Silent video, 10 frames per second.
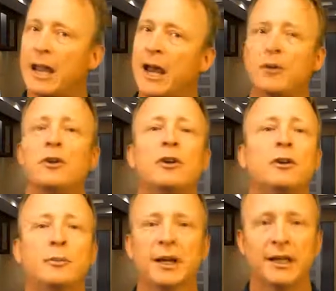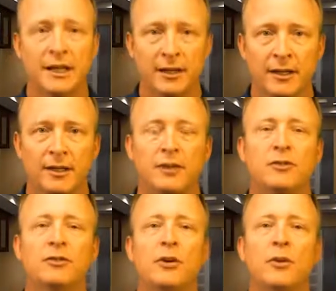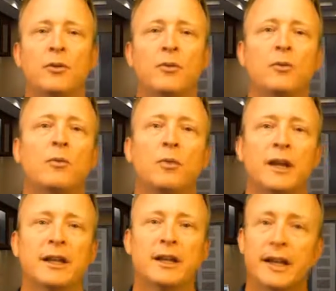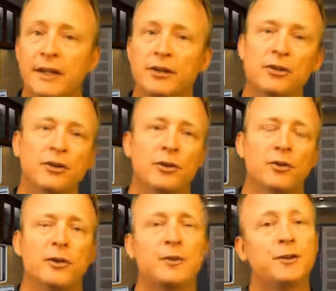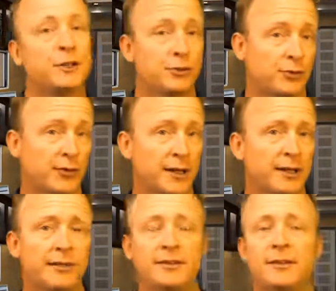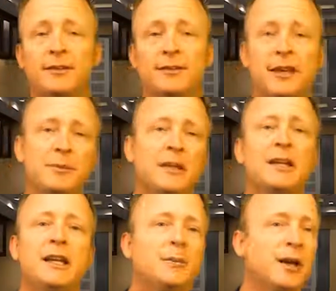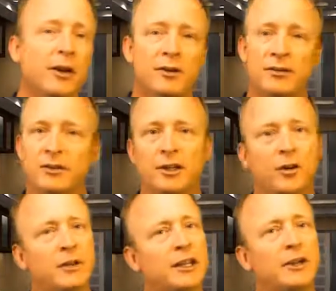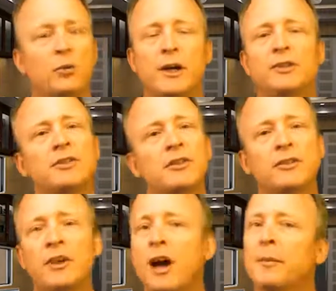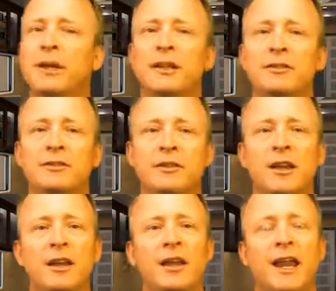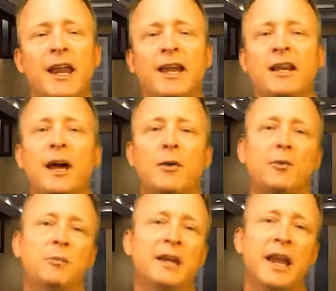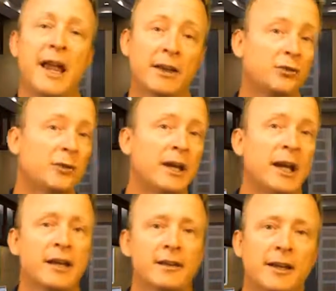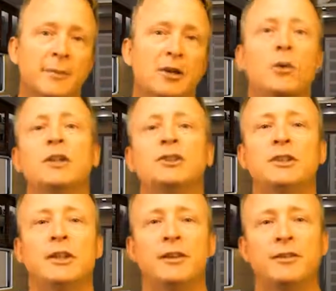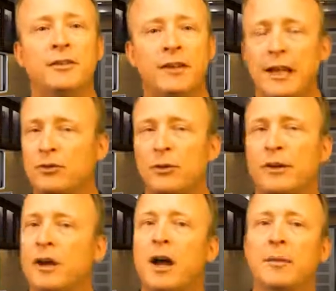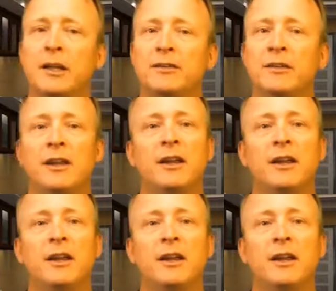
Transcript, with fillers: how to earn money. So what I'd like you to do, if you're interested, is send me an email. You know, any questions, comments, and I will be answering any type of questions and answering the comments